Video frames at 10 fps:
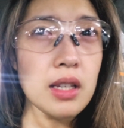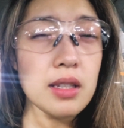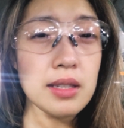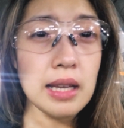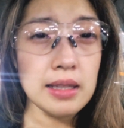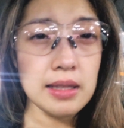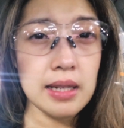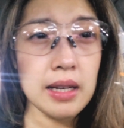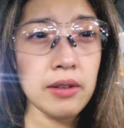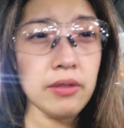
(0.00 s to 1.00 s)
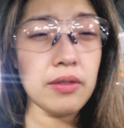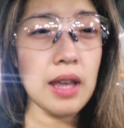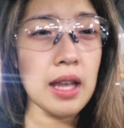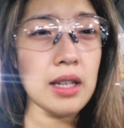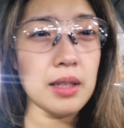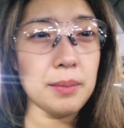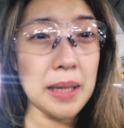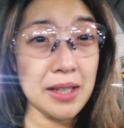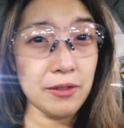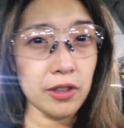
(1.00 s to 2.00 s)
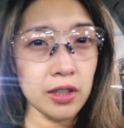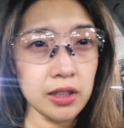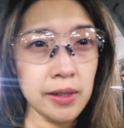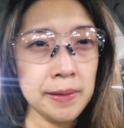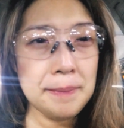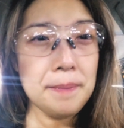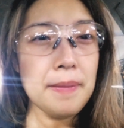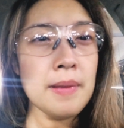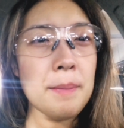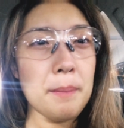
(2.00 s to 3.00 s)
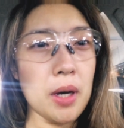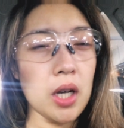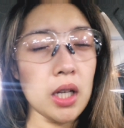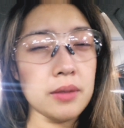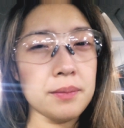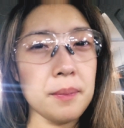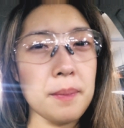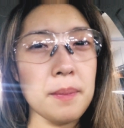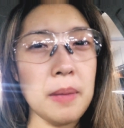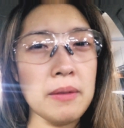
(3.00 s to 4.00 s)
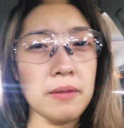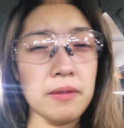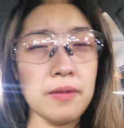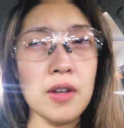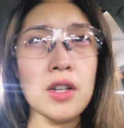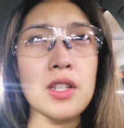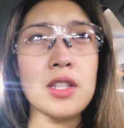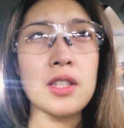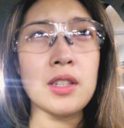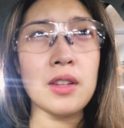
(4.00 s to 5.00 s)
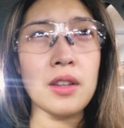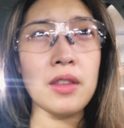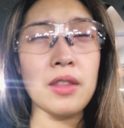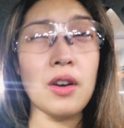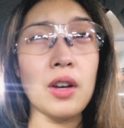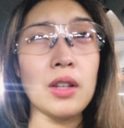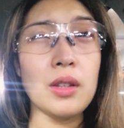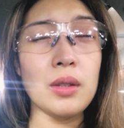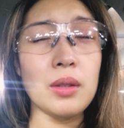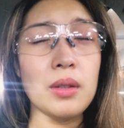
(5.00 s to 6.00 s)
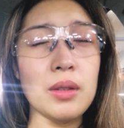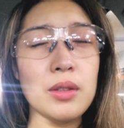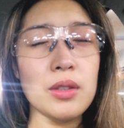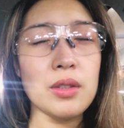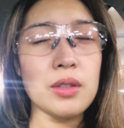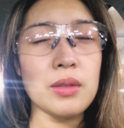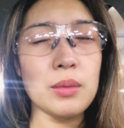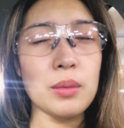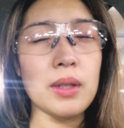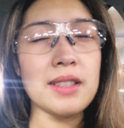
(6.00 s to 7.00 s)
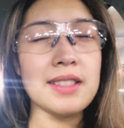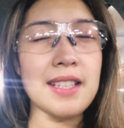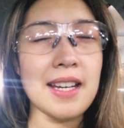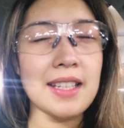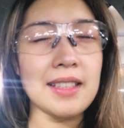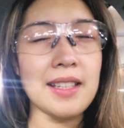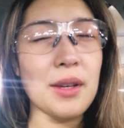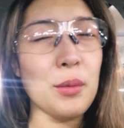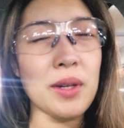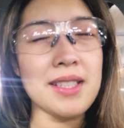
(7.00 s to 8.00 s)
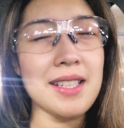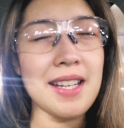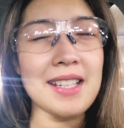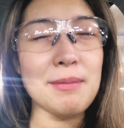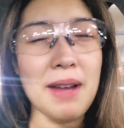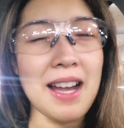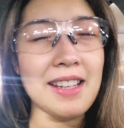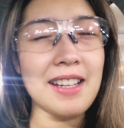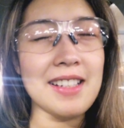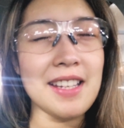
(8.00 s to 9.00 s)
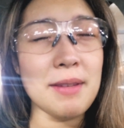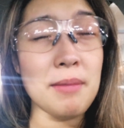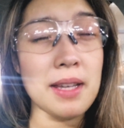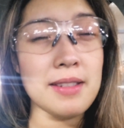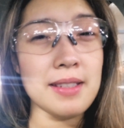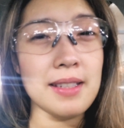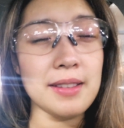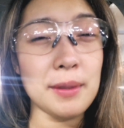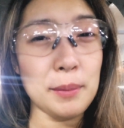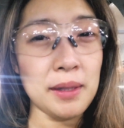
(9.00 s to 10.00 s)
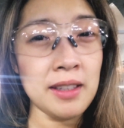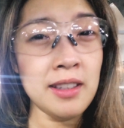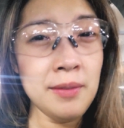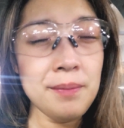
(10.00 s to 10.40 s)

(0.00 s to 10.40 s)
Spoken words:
sensitive and painful, but my first thought was that it wasn't as bad as I imagined it to be.